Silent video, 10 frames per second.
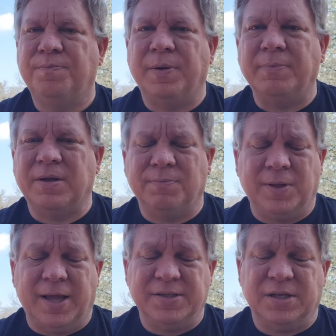Pumpkin
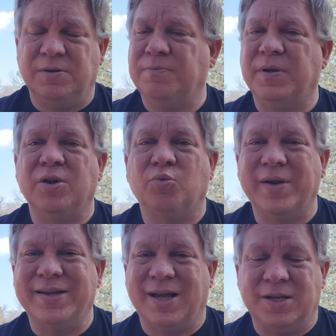Plaza being
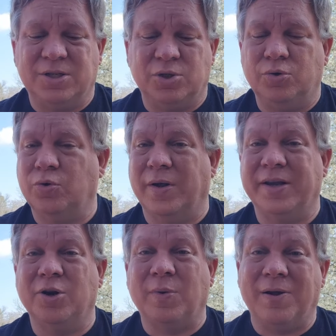redone to a
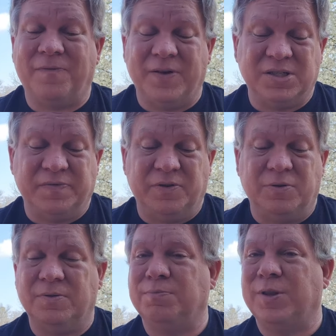year-round
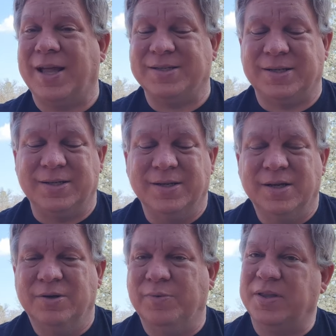festival plaza
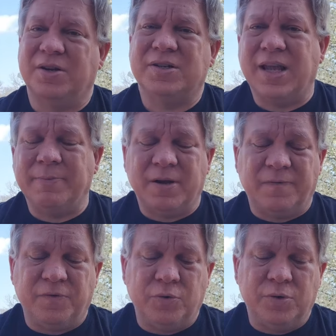with entertainment
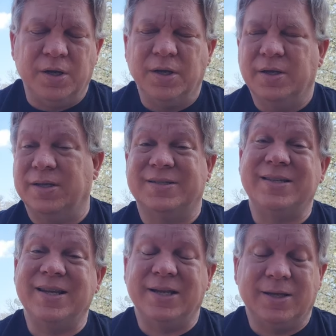and food and
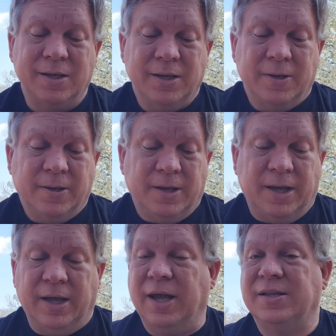seating.
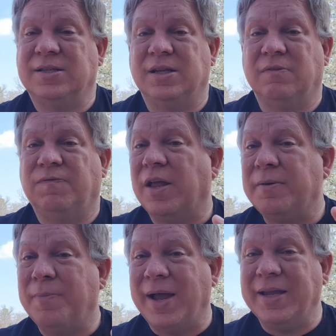I see
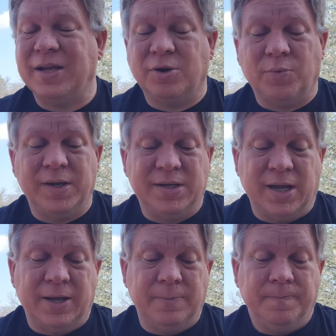Flooded Mine getting
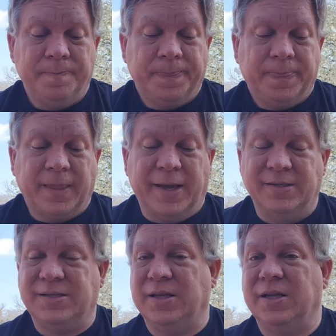redone. I
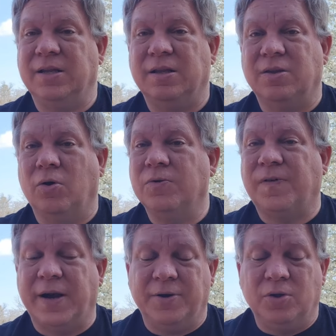see the old
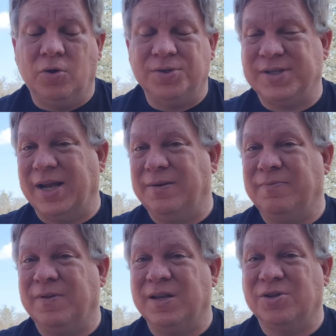Fire in the Hole site
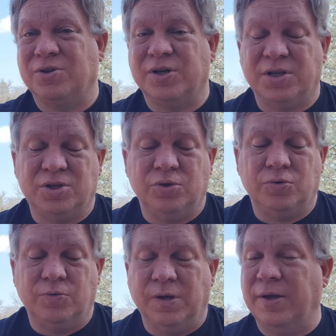getting turned
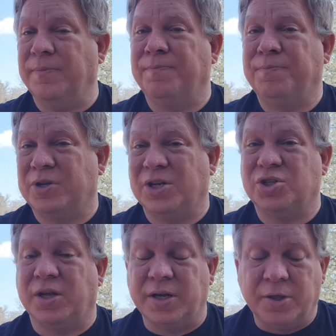into
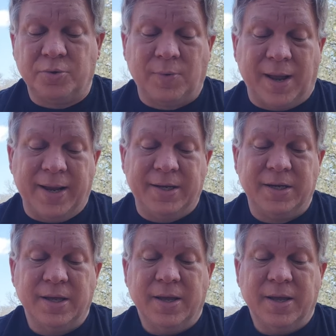potentially another ride.